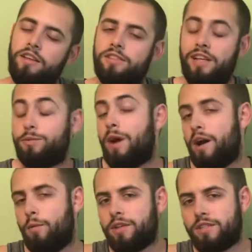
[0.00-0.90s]
So that's
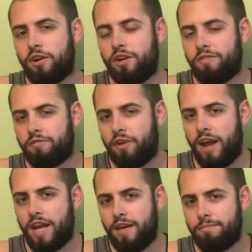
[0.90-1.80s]
why I wasn't there on
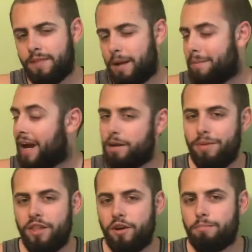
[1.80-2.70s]
Friday. I'm not
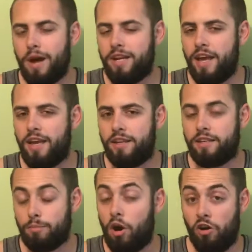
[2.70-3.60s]
going to be there Monday,
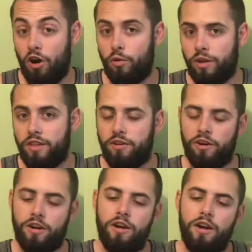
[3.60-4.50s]
tomorrow
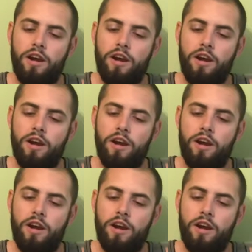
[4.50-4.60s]
either.